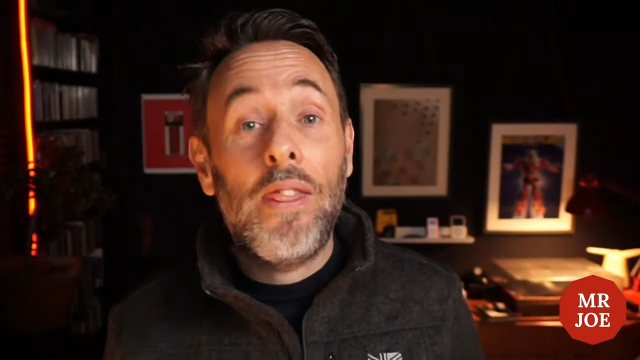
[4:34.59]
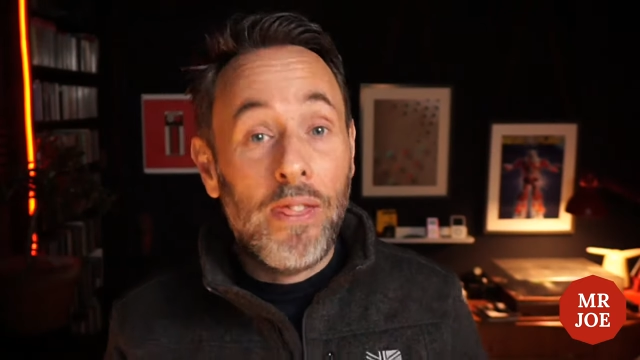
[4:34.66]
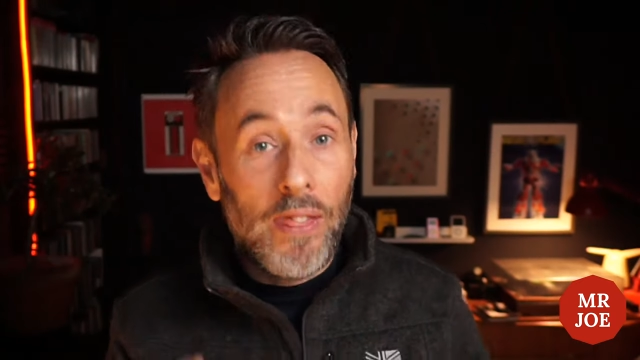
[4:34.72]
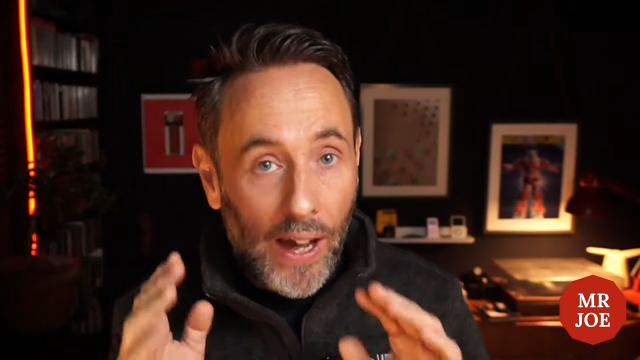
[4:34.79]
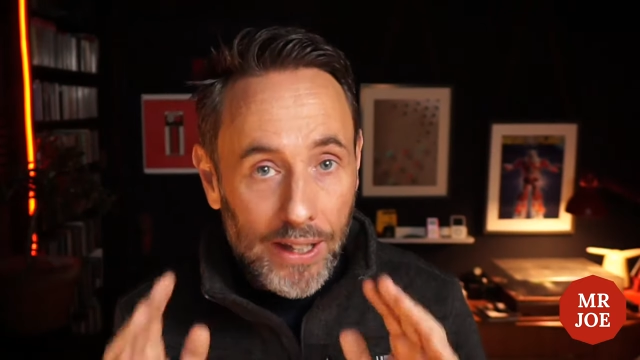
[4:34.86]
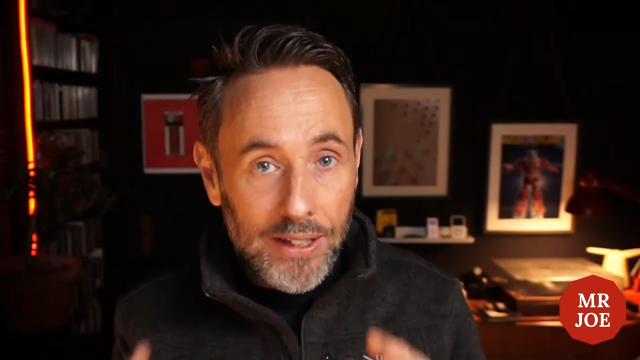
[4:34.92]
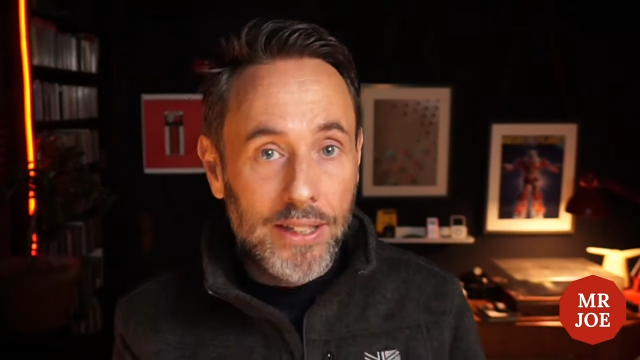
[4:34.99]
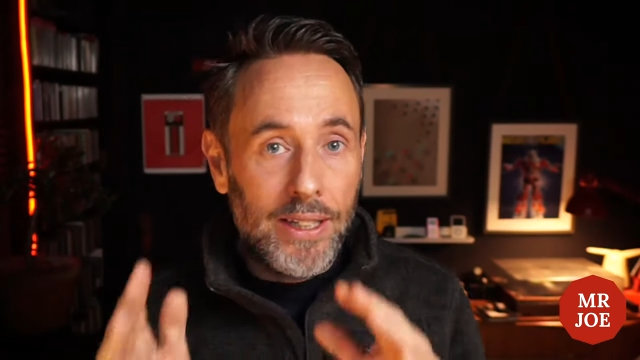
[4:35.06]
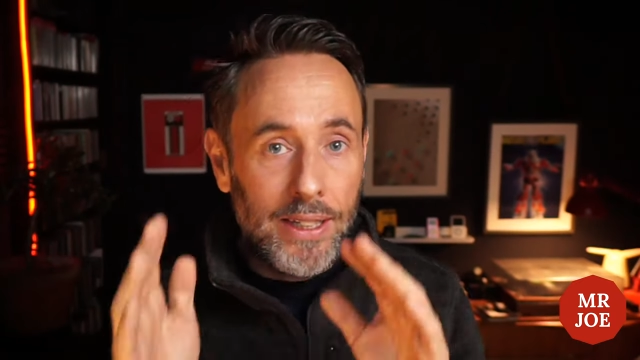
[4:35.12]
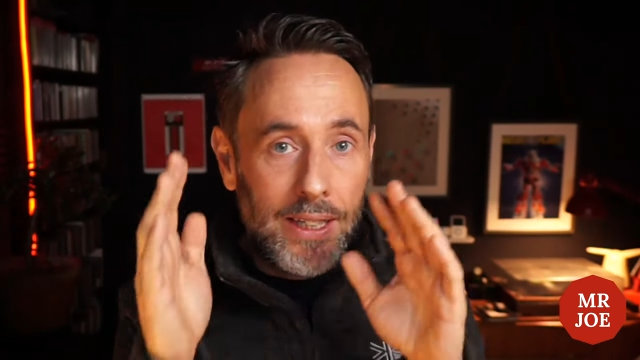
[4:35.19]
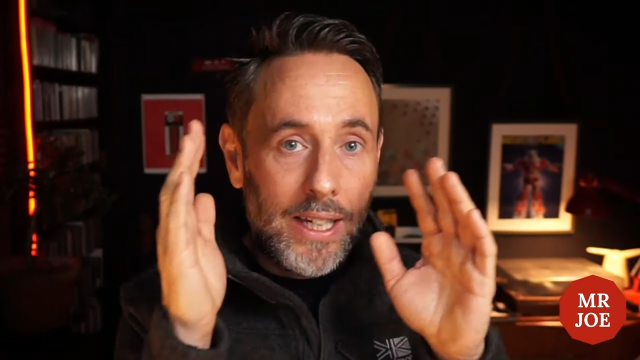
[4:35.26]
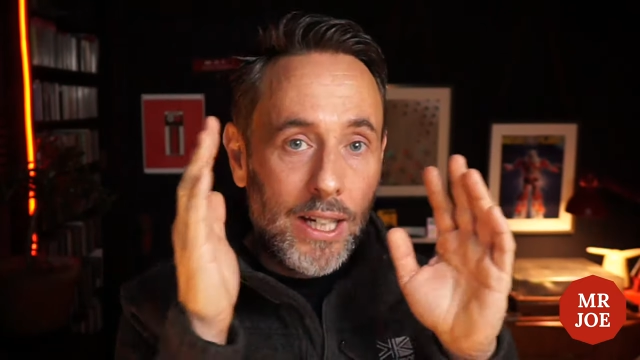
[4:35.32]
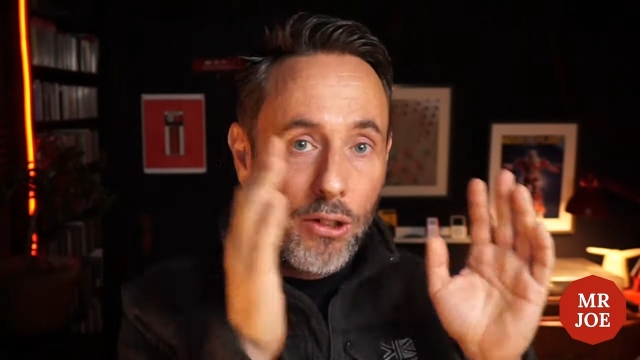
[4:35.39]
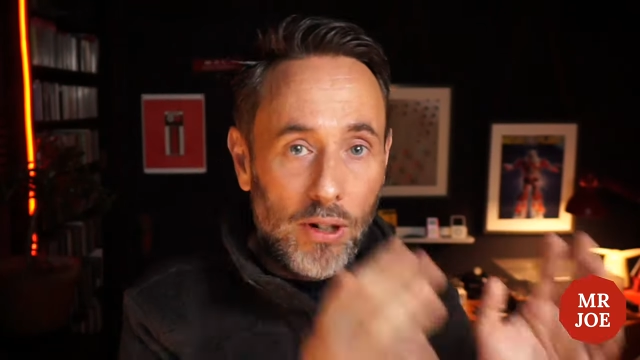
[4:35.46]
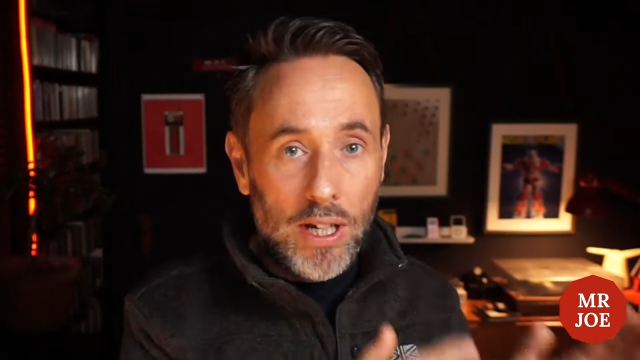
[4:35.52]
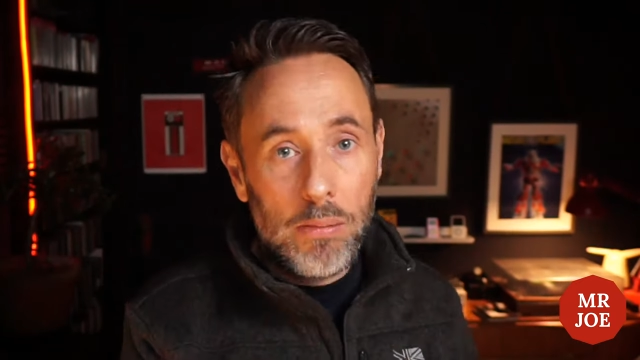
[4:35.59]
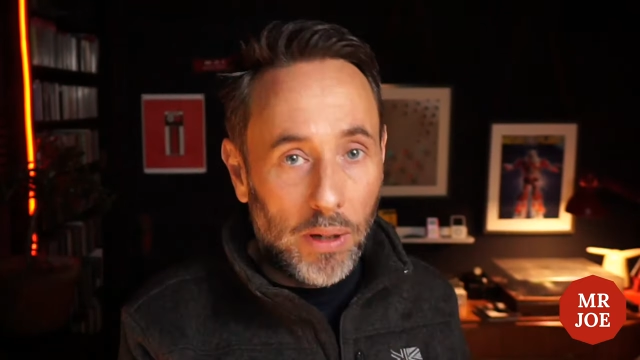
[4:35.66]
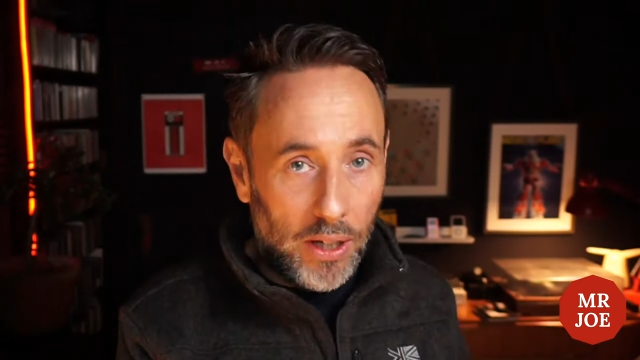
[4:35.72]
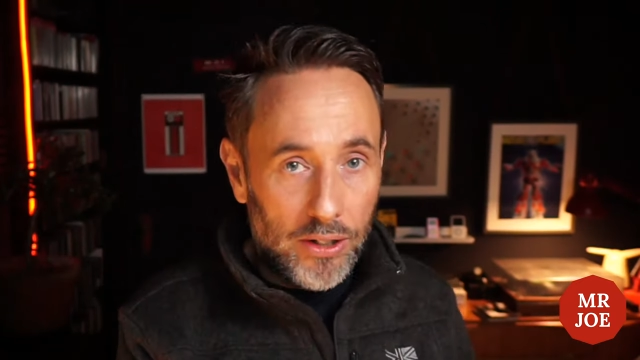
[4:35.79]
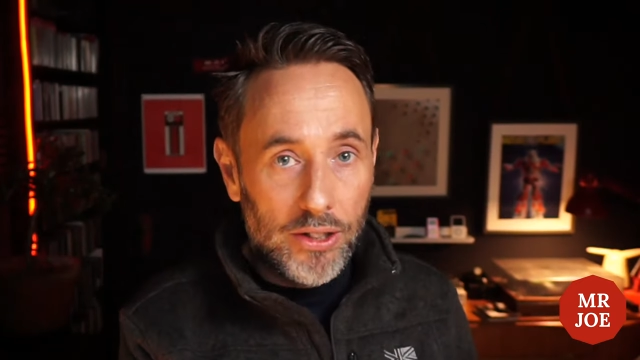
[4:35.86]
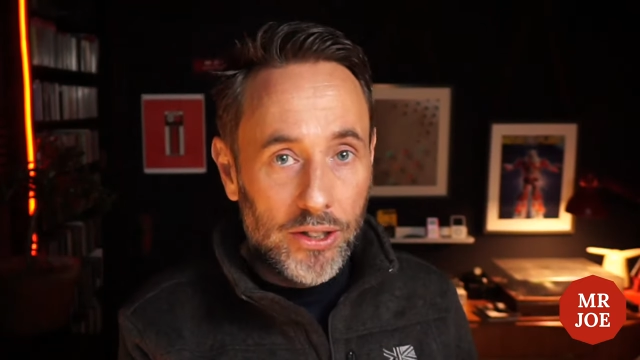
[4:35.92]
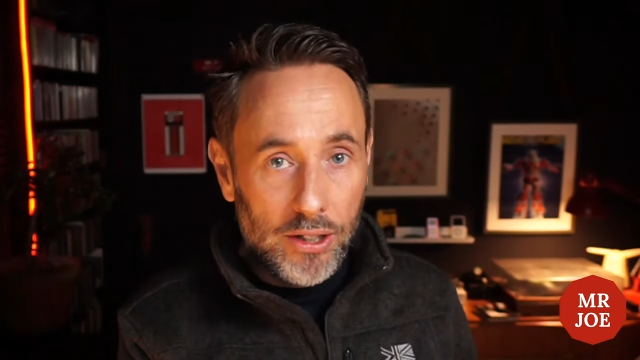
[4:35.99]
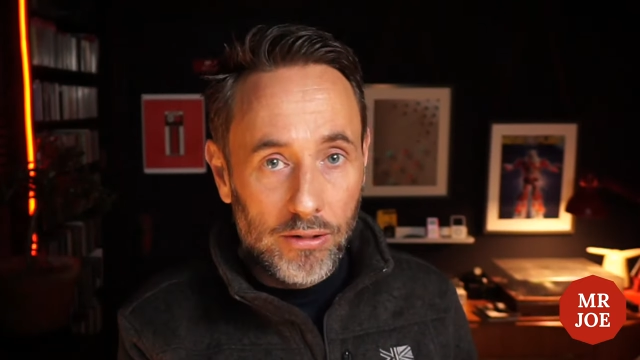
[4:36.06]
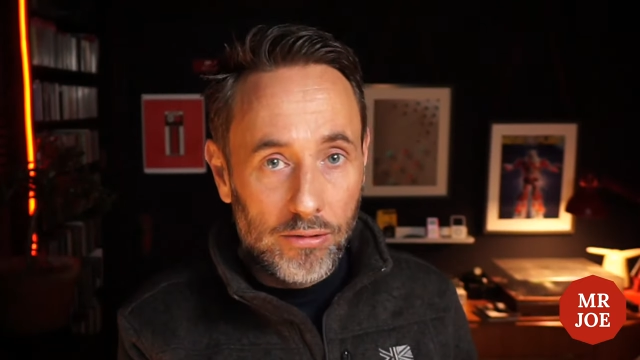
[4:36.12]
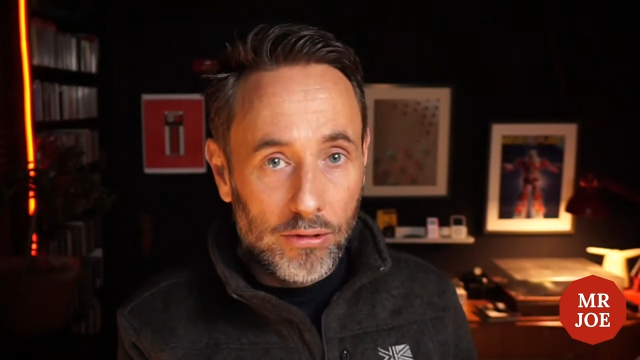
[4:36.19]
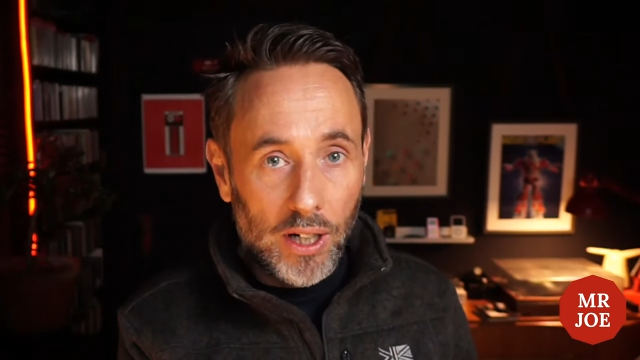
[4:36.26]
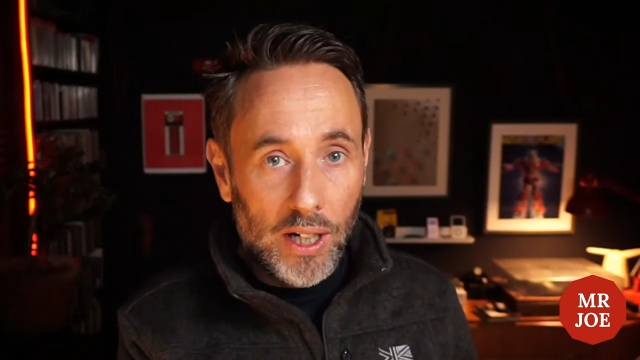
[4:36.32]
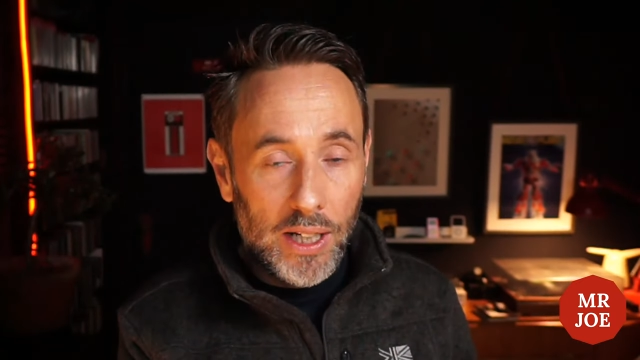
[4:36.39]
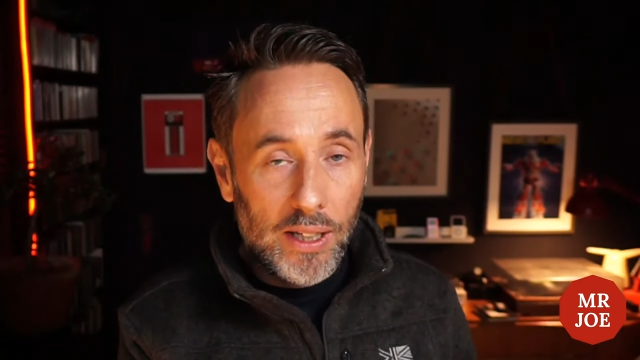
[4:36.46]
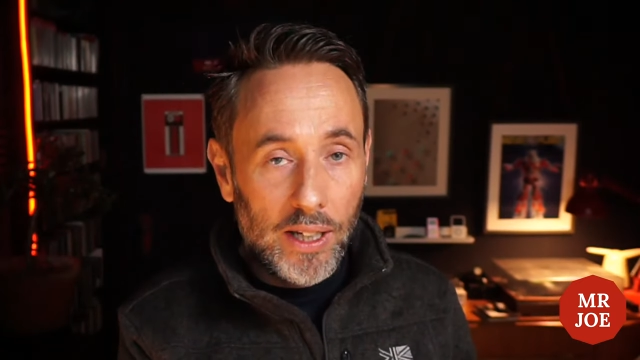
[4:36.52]
that's in the agreement,
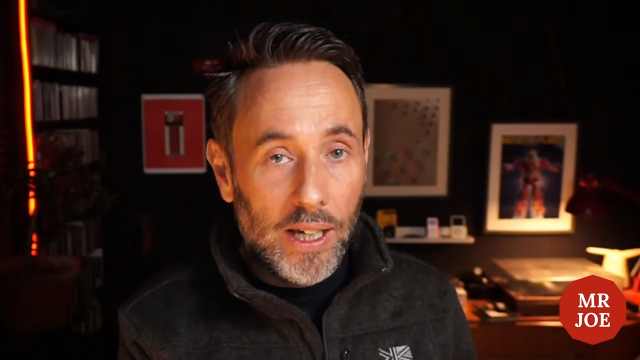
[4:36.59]
right?